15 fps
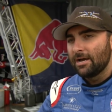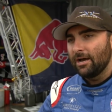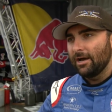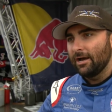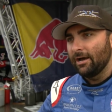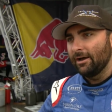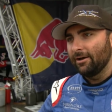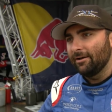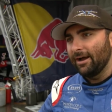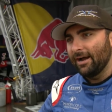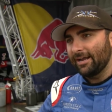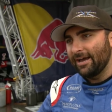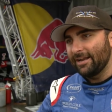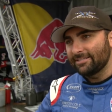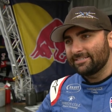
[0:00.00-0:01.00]
Uh,
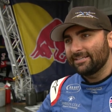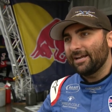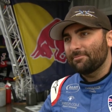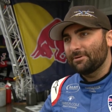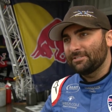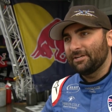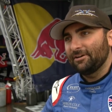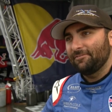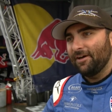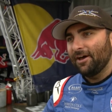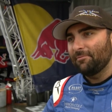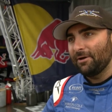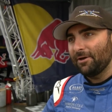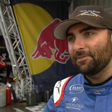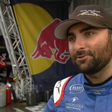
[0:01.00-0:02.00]
I kind of psyched myself
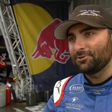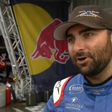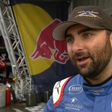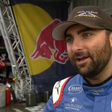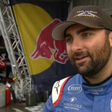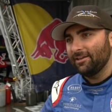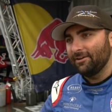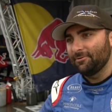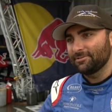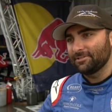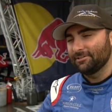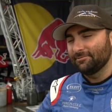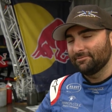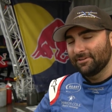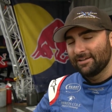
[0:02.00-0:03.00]
out about the track. It was a,